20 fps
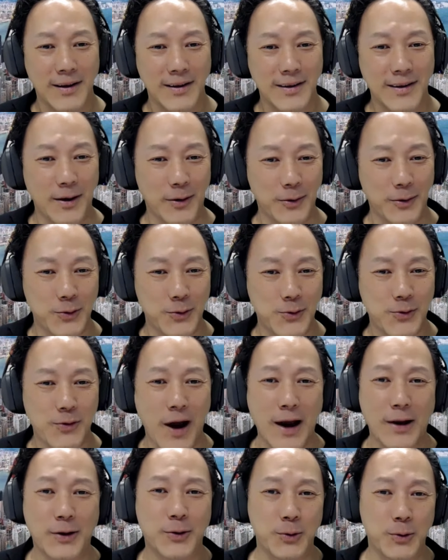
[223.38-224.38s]
you know, to
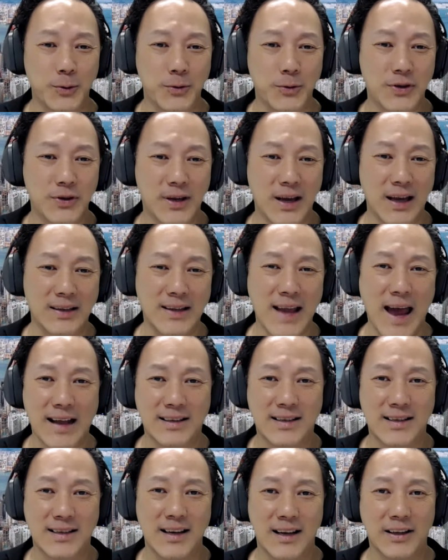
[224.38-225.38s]
try to
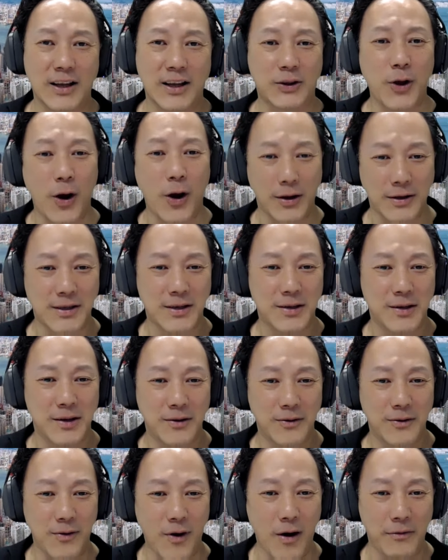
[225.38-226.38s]
connect the dots
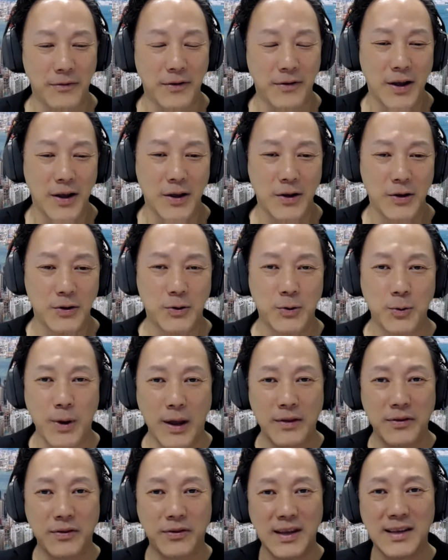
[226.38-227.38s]
of
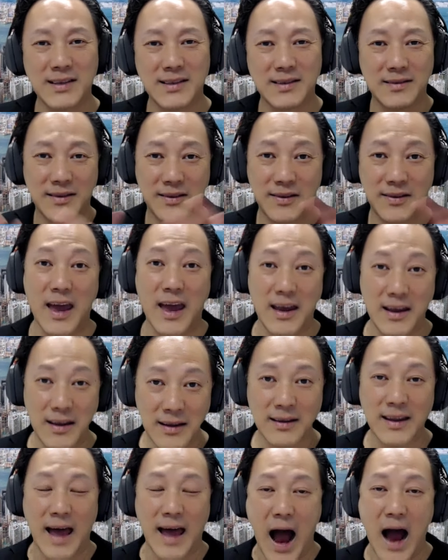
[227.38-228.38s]
doing this
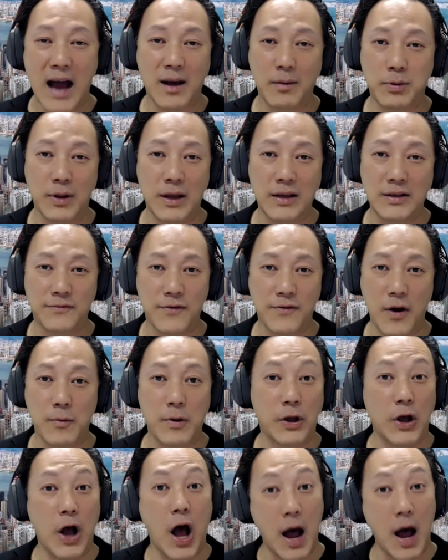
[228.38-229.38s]
thing that arguably is
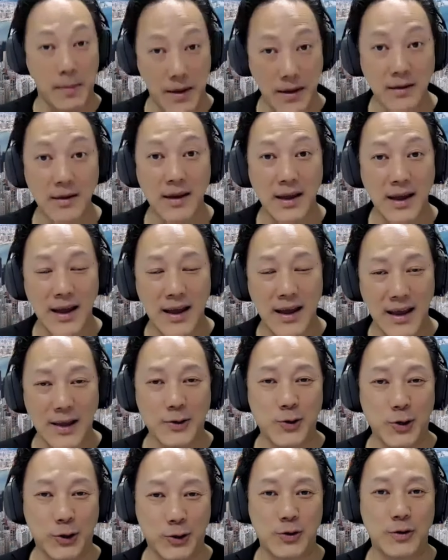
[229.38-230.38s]
very common in
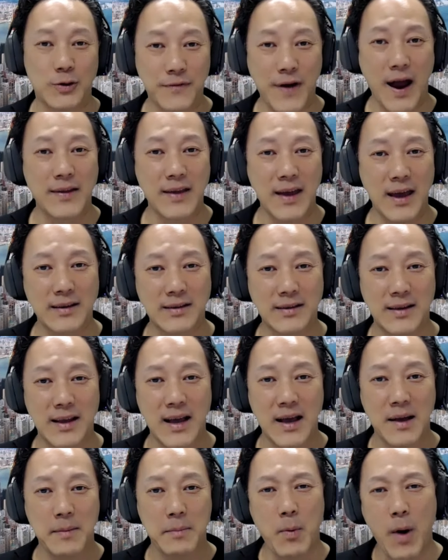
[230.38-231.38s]
traditional finance,
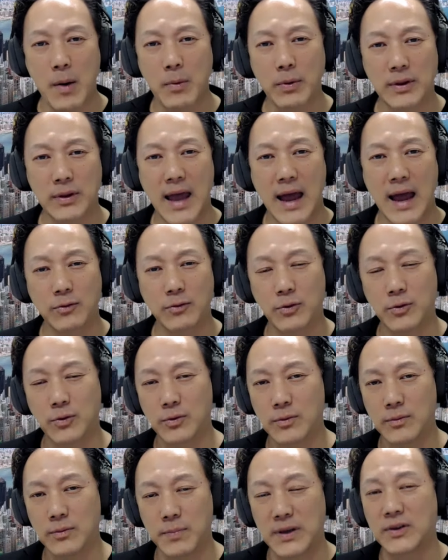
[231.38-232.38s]
but why would that
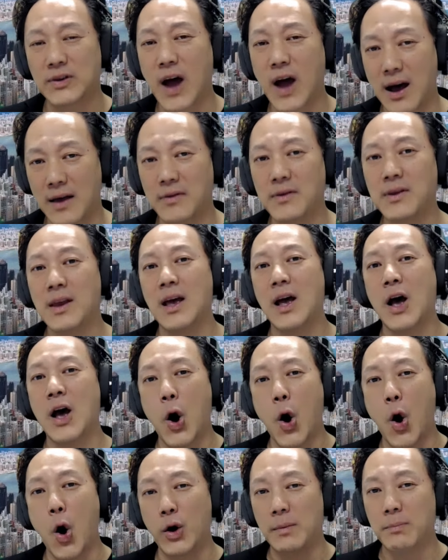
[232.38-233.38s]
be done
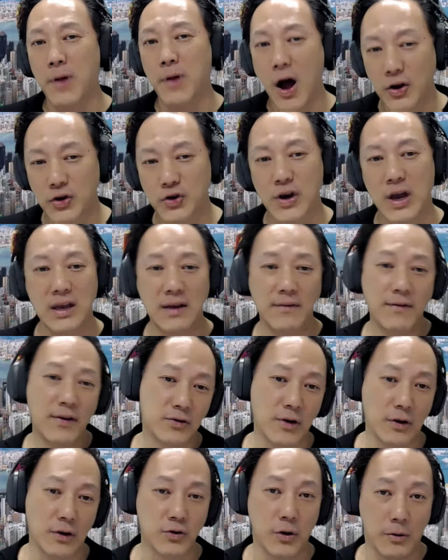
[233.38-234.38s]
on the blockchain
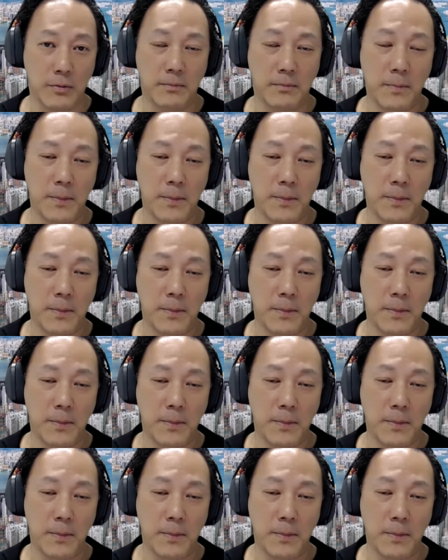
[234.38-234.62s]
infrastructure?